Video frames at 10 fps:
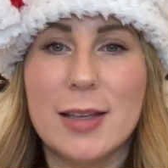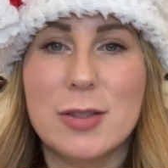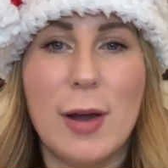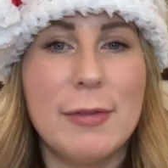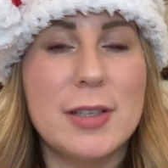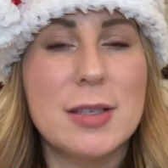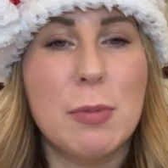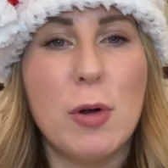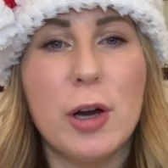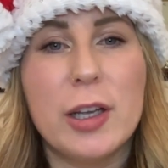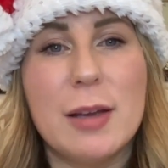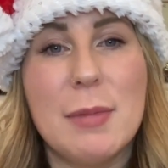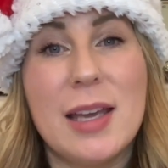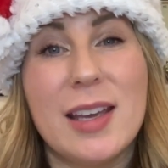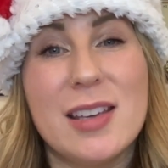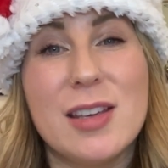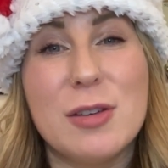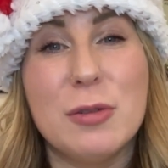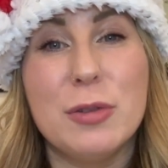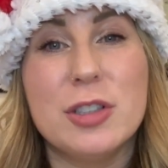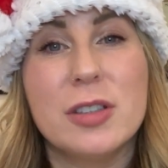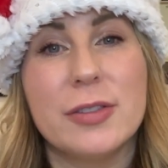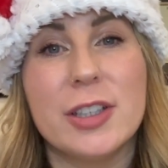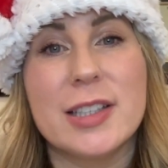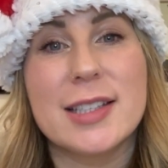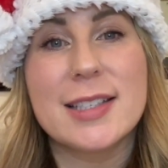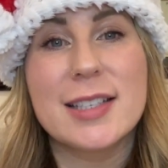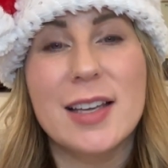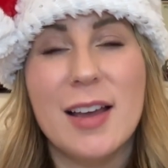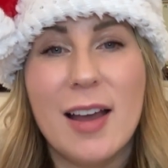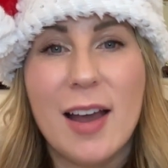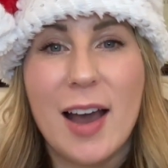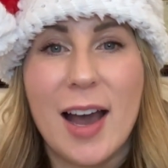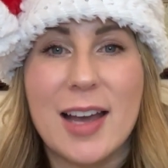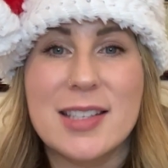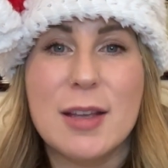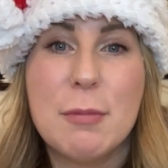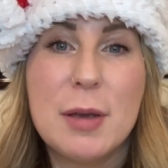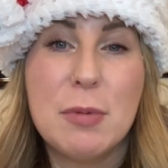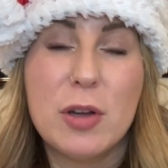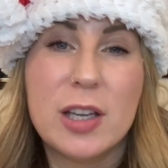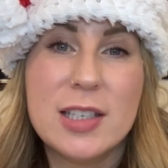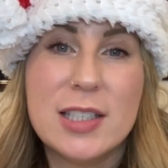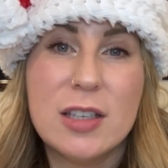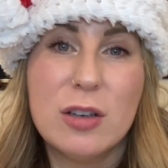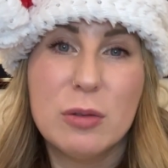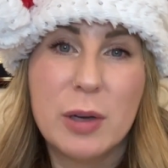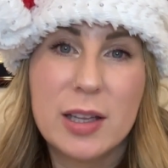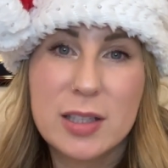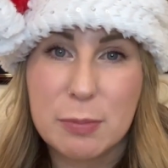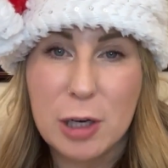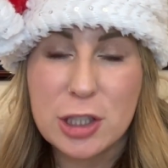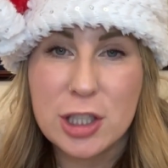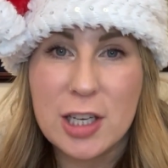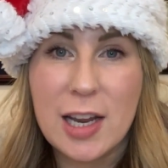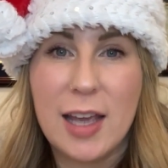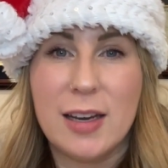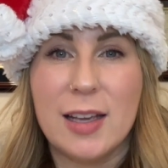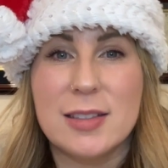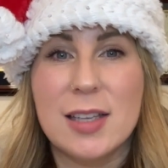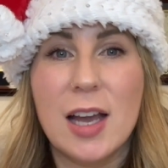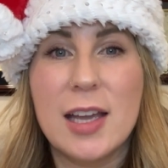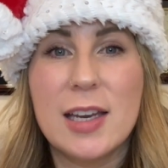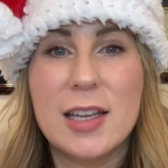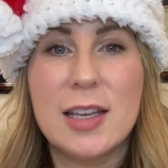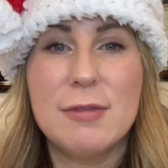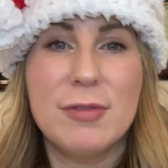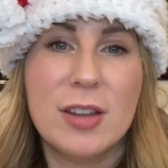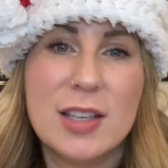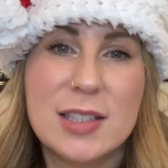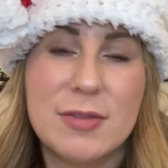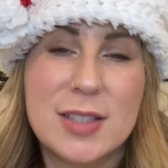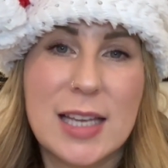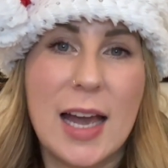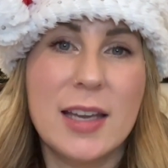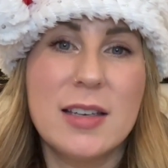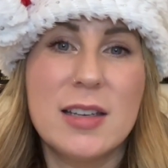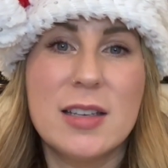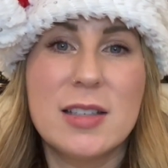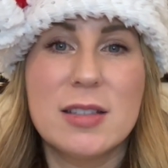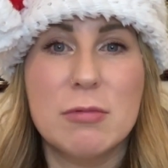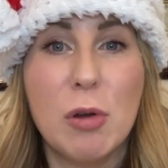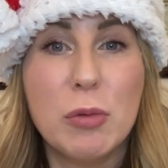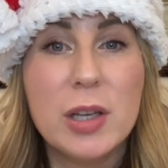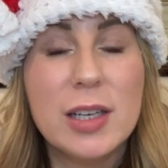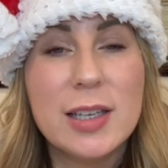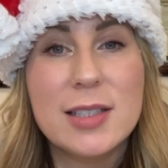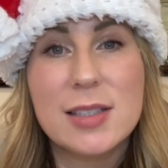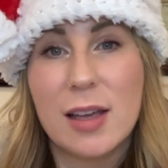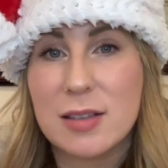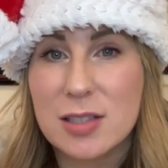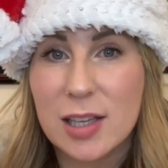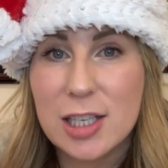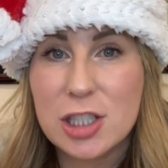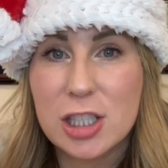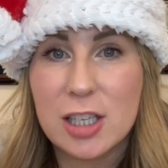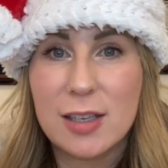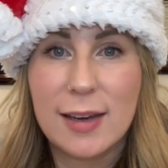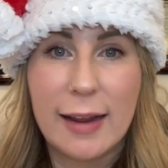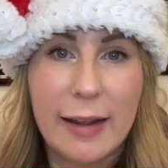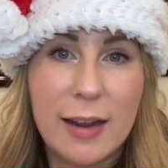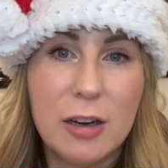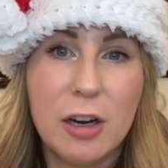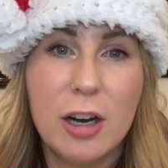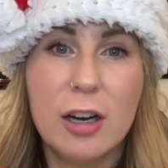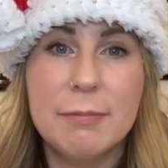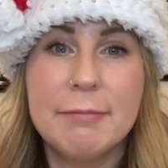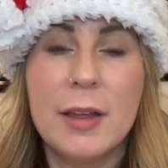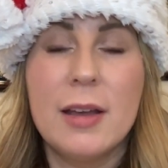So having support can make a huge difference. Some people can deal with depression and anxiety, feelings of sadness, loneliness, isolation, anger.